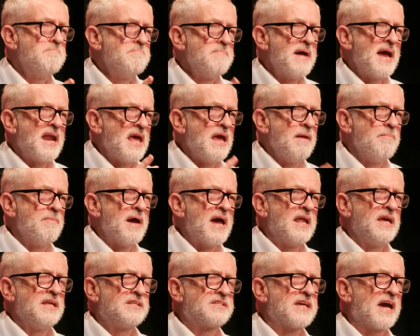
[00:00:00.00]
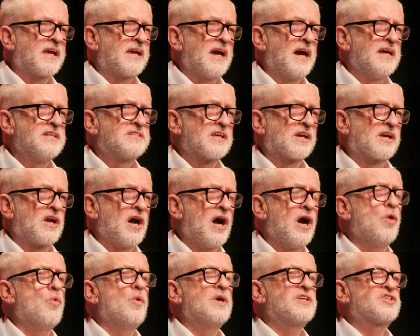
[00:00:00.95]
many, many decades
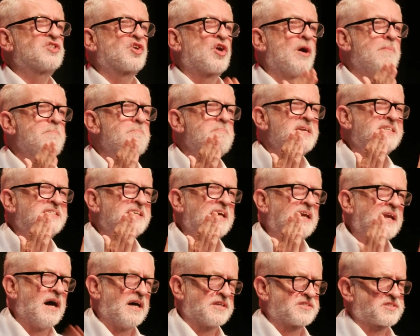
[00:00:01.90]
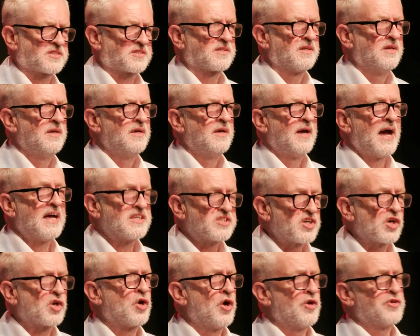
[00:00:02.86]
ago, which committed us as
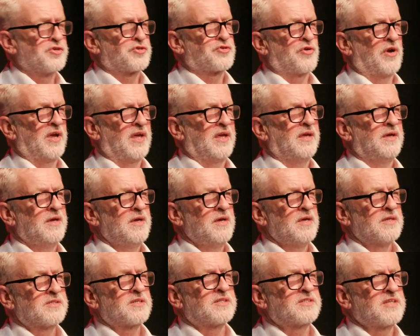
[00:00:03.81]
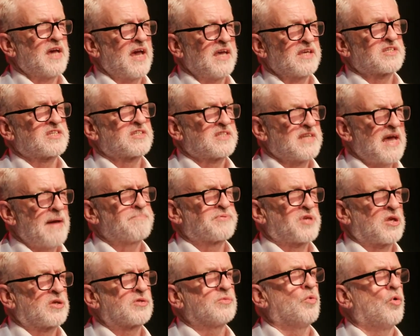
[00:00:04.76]
a country to take
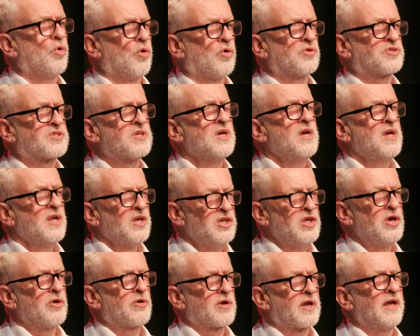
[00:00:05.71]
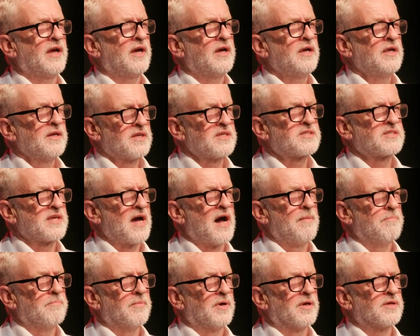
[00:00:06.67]
steps towards nuclear
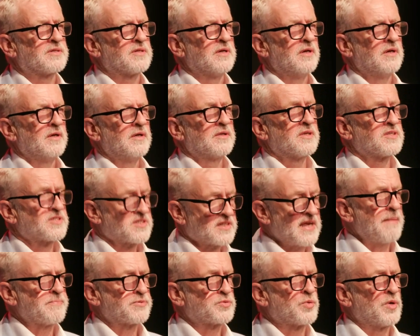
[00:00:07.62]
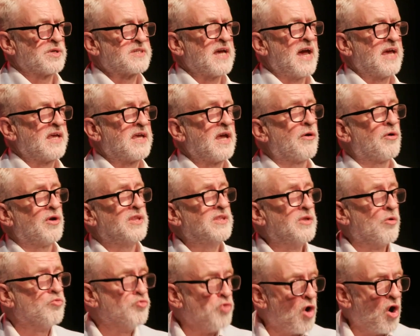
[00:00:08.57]
disarmament. The steps we're taking are in
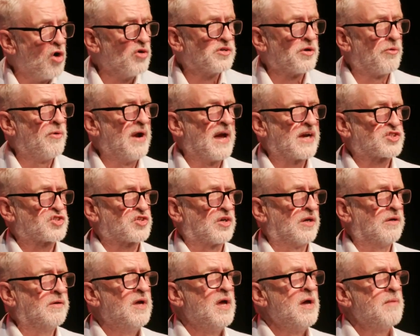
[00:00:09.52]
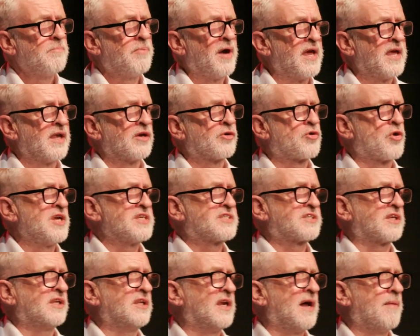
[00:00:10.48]
the wrong direction by
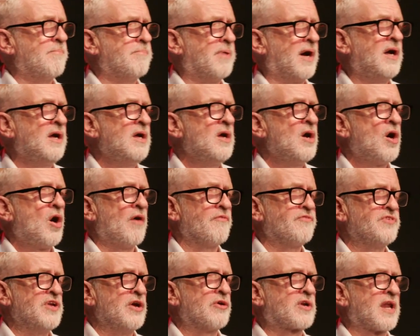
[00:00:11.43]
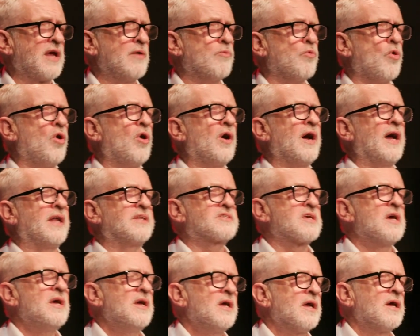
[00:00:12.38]
increasing the number of nuclear
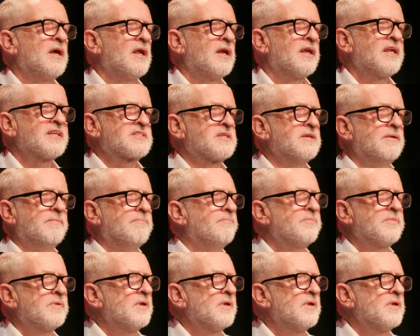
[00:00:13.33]
warheads. Listen,